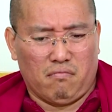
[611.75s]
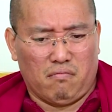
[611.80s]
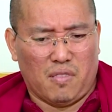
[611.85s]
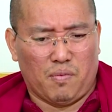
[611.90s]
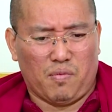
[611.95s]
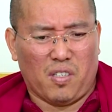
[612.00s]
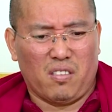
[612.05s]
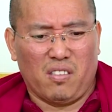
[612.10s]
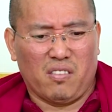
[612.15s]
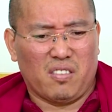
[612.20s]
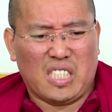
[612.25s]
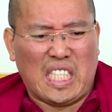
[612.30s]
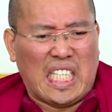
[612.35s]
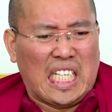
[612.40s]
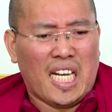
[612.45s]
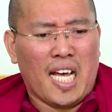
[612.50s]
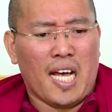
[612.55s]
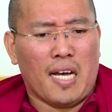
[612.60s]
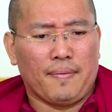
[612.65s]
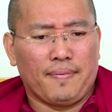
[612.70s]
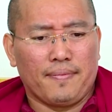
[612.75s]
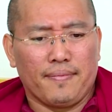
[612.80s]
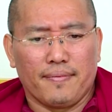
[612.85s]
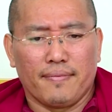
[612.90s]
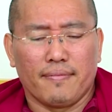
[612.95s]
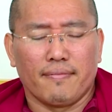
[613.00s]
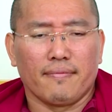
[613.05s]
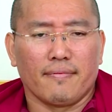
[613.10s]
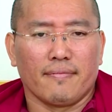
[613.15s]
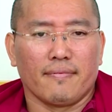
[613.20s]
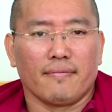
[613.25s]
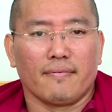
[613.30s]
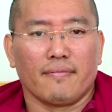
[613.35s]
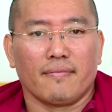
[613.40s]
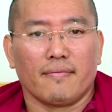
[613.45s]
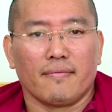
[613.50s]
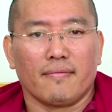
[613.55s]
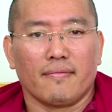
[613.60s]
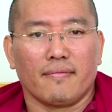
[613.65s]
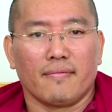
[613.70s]
My body just heal up.
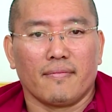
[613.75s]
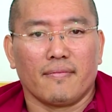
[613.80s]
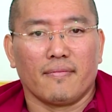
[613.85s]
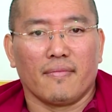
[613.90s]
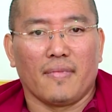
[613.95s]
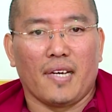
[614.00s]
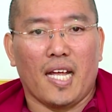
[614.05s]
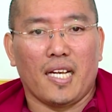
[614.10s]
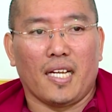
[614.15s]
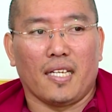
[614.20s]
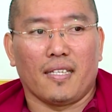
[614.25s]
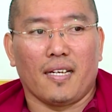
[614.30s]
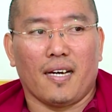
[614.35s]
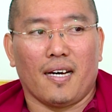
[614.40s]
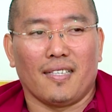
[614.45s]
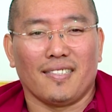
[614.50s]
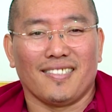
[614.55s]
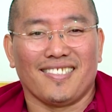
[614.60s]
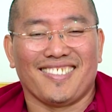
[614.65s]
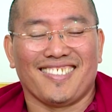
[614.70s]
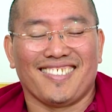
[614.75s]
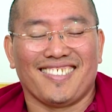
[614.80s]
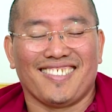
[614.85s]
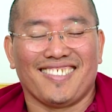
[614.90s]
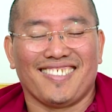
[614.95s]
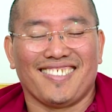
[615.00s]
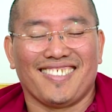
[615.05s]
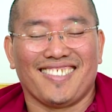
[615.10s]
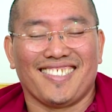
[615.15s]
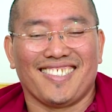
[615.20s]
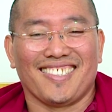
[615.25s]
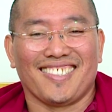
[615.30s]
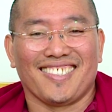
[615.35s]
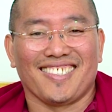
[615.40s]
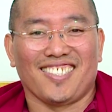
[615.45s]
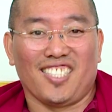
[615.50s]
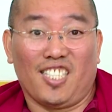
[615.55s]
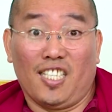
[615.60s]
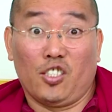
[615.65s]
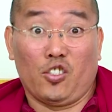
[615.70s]
And it does.
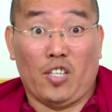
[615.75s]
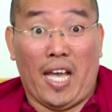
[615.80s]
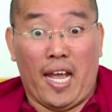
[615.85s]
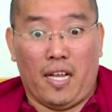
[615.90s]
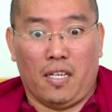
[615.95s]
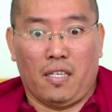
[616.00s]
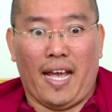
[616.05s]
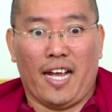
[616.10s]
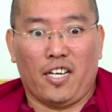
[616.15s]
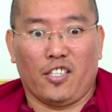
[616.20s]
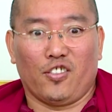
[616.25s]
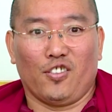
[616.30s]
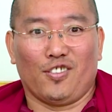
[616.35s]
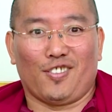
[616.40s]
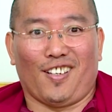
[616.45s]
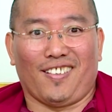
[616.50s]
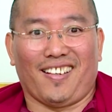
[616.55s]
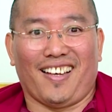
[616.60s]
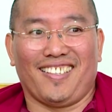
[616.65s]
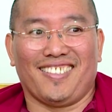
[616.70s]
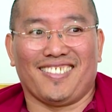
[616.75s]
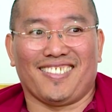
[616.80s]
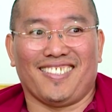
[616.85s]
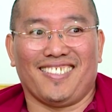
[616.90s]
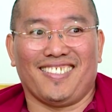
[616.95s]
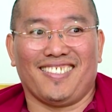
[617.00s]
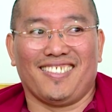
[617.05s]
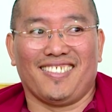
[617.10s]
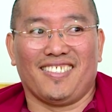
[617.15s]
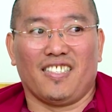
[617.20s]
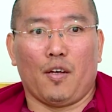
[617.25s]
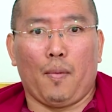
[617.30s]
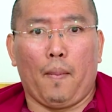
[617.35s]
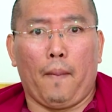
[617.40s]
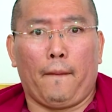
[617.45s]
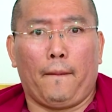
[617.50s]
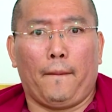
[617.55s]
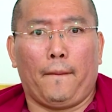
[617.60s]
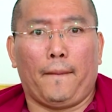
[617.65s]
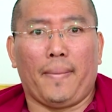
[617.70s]
Because your, your attitude's like that, you see?
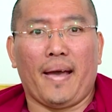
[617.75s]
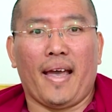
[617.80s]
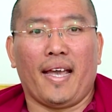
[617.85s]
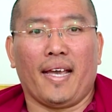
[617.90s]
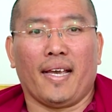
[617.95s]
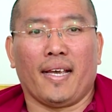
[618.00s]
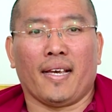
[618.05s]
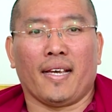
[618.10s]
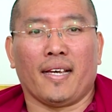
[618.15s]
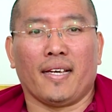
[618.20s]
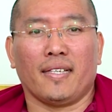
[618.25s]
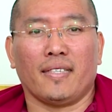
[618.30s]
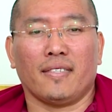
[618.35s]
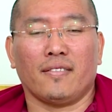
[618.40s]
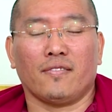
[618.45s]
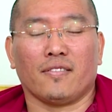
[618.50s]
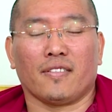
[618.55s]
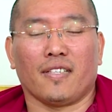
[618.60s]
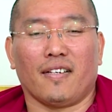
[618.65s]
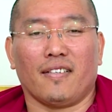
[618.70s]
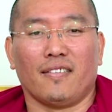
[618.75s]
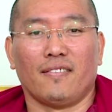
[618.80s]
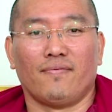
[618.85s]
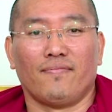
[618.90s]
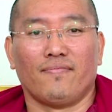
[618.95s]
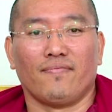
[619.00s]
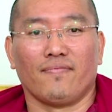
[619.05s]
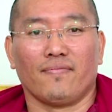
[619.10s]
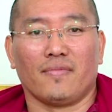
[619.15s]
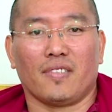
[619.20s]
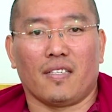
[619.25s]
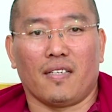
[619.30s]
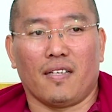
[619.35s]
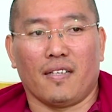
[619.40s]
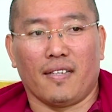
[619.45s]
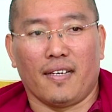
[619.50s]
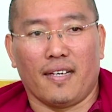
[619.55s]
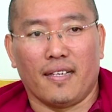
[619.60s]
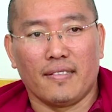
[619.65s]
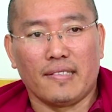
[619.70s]
Bang, it heals up.
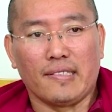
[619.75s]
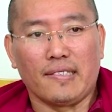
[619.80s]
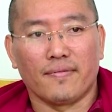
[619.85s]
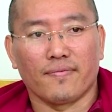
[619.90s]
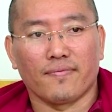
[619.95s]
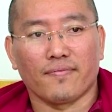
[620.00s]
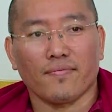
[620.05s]
Like that.